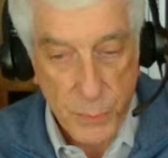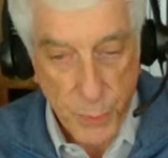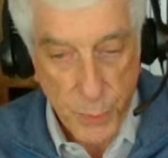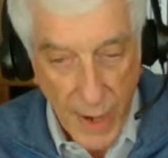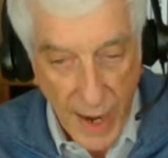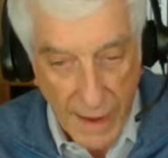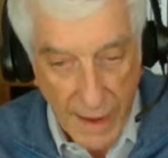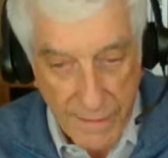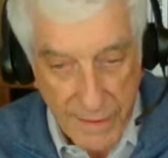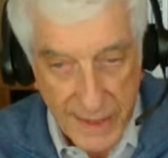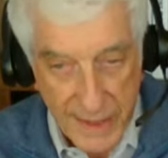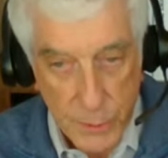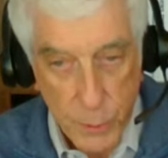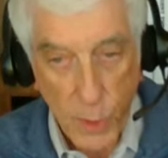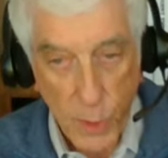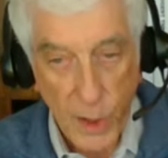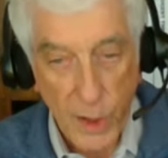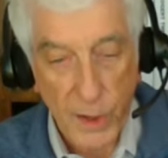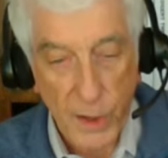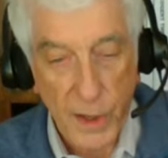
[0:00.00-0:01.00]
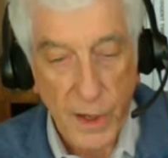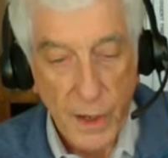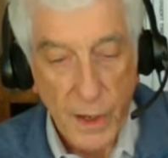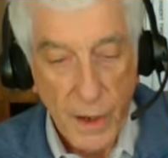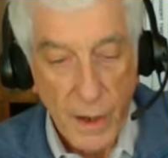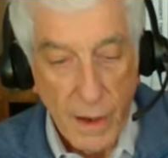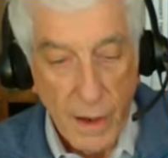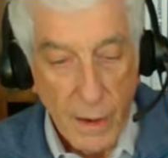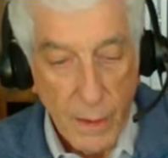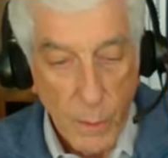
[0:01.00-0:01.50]
private work
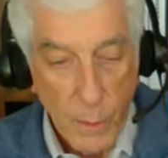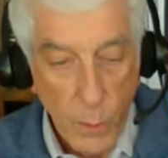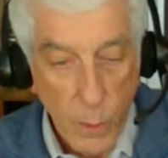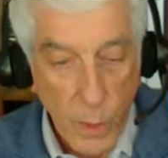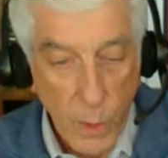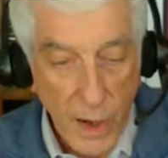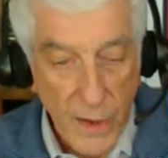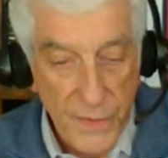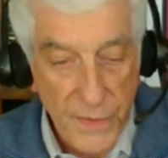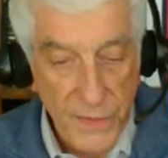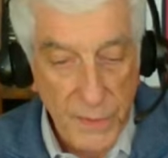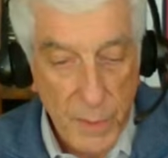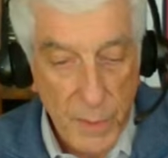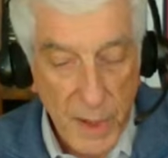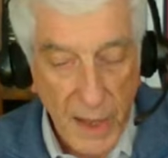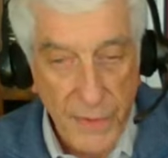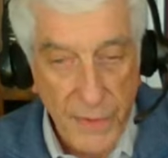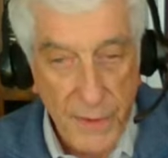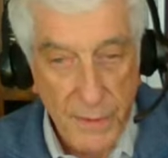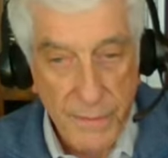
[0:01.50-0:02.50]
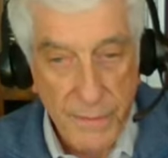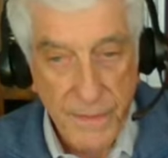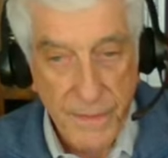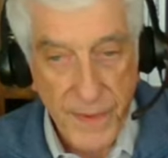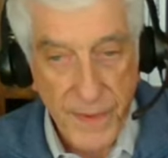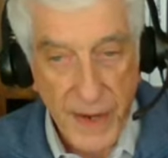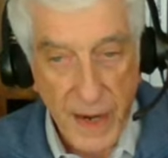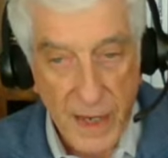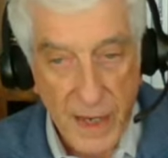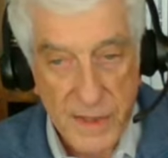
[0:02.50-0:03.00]
was about the
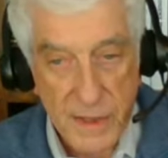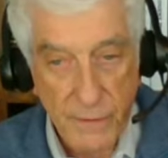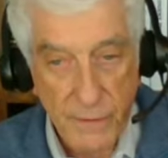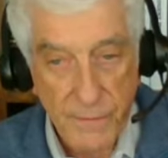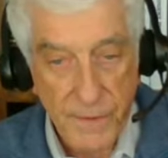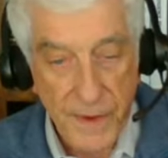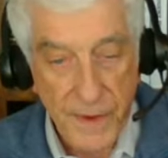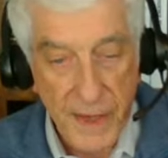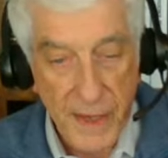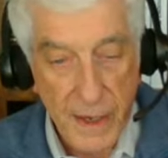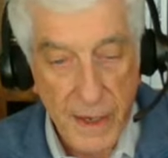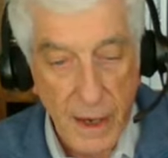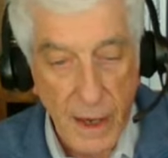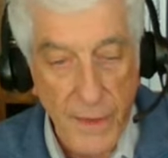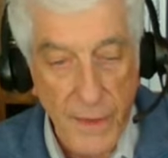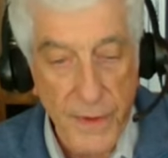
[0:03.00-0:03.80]
philosophy